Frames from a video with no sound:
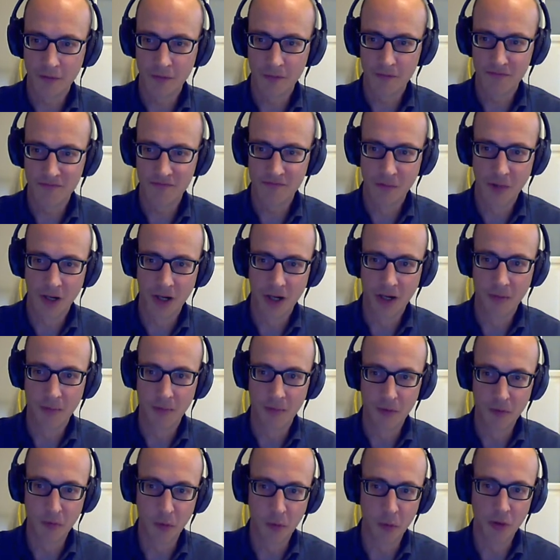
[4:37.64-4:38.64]
well,
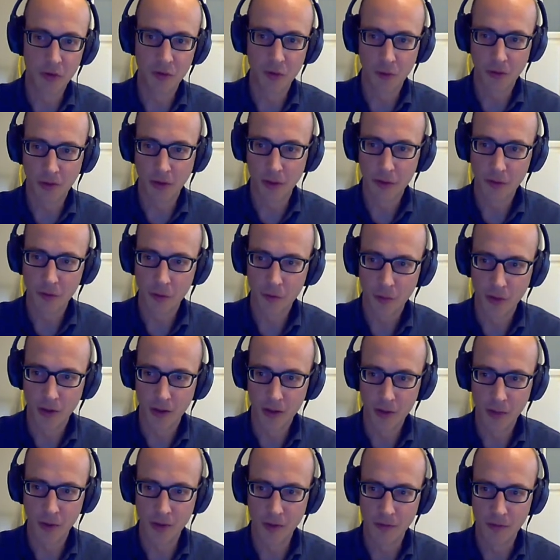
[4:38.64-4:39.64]
before
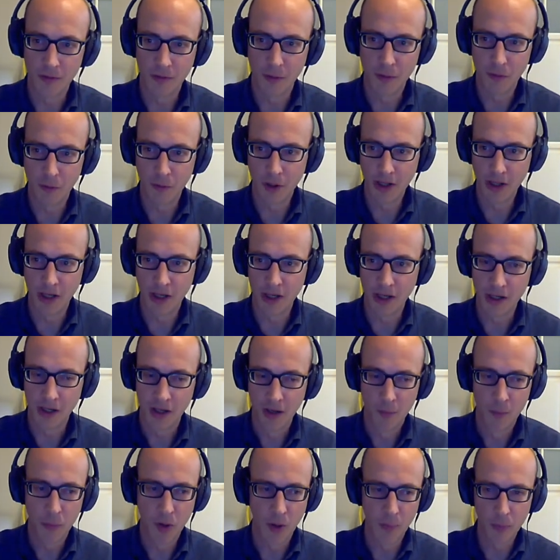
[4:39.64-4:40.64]
2012, but really
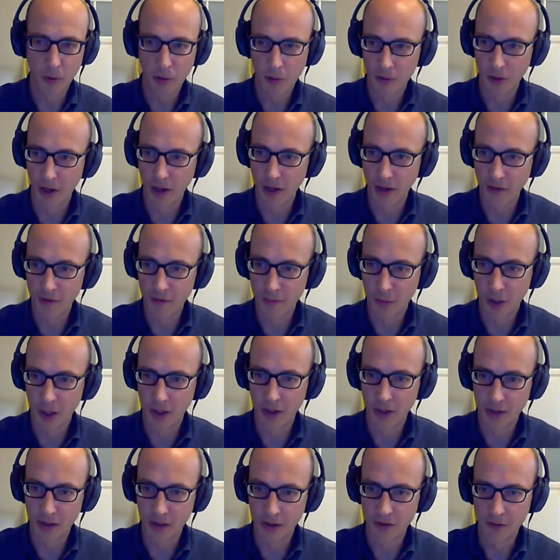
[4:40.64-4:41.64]
popularized by
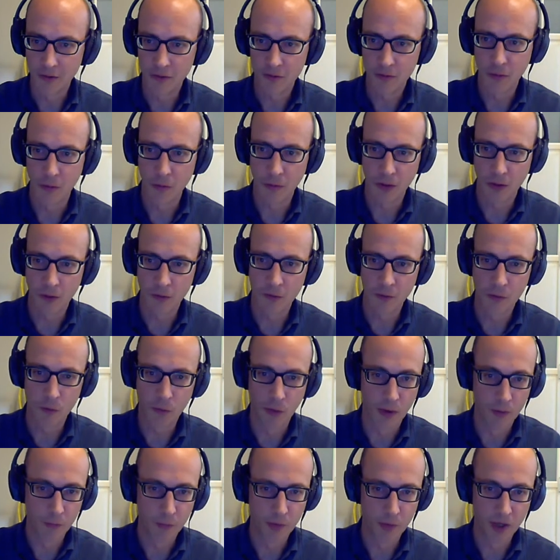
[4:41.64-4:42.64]
this
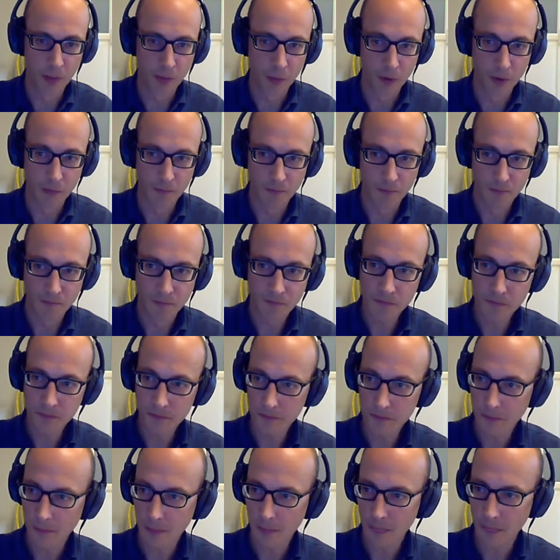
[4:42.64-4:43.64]
2012 paper.
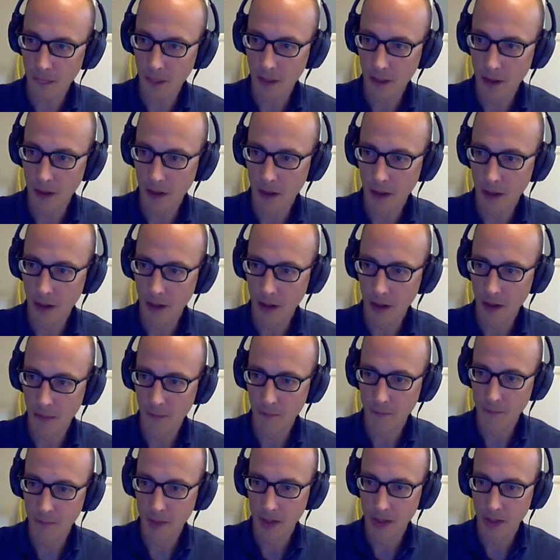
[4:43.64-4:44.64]

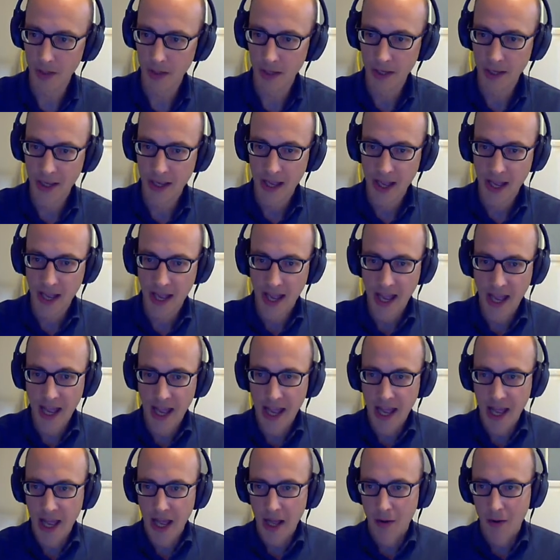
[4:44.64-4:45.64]

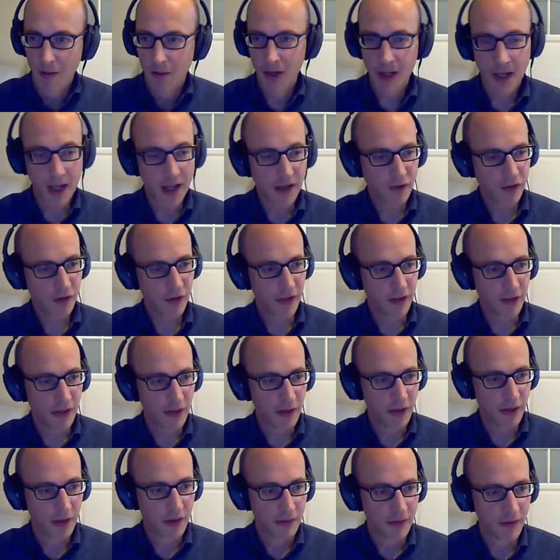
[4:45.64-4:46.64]
Well, actually,
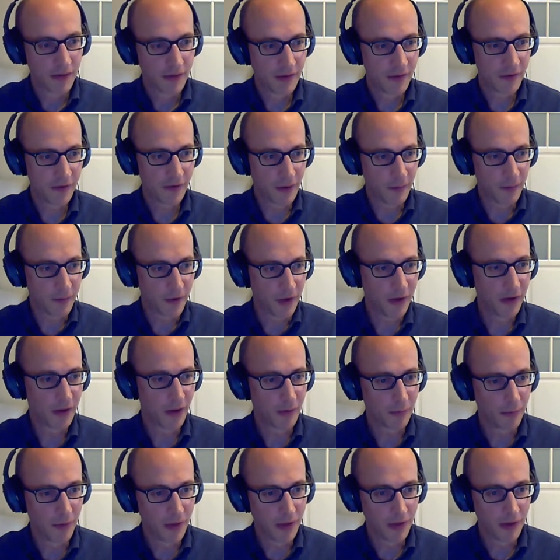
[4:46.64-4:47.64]
this is something
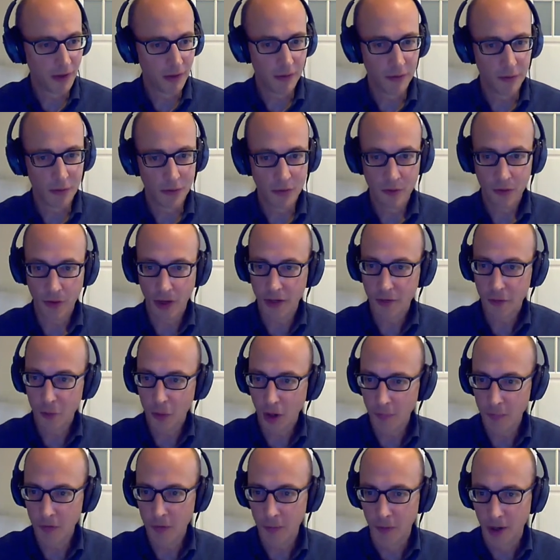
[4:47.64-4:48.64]
that we could try to
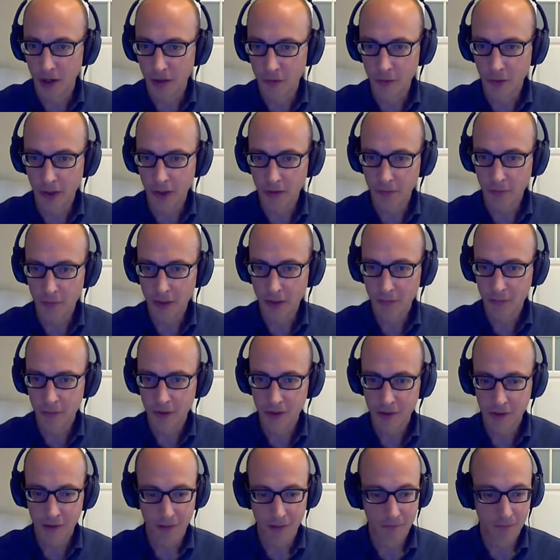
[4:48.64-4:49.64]
optimize, right? We
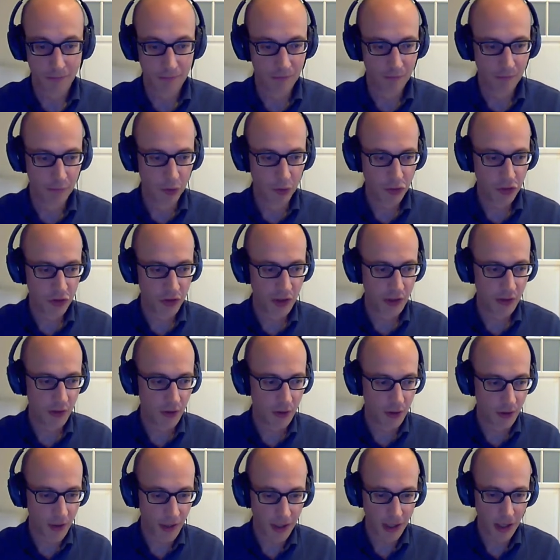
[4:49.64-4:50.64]
could machine
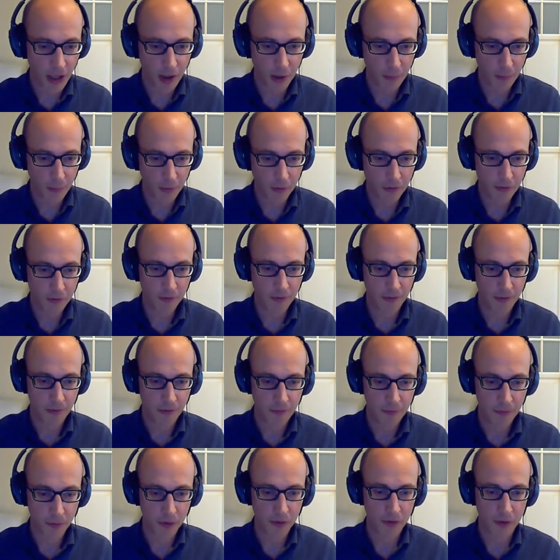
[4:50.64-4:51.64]
learning help us
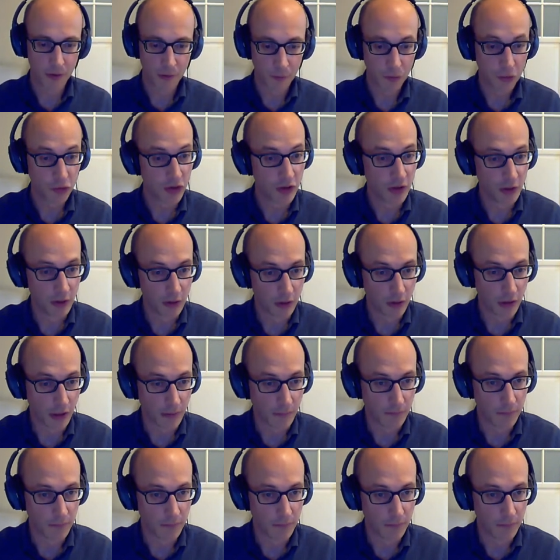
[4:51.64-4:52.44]
further machine learning.